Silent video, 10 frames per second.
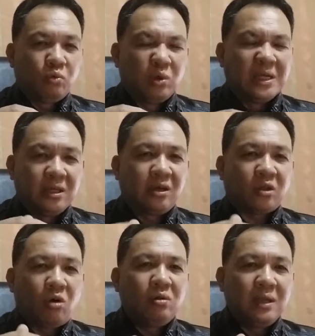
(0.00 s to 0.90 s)
will
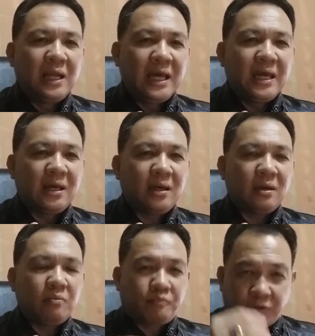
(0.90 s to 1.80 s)
not only
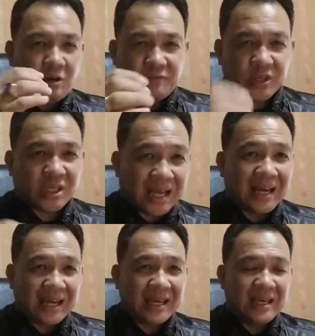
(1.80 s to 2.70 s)

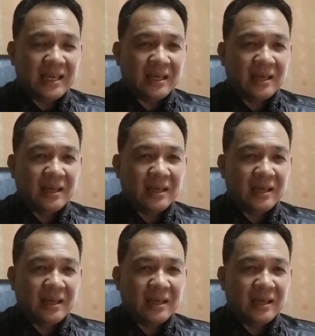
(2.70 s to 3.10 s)
prophesy,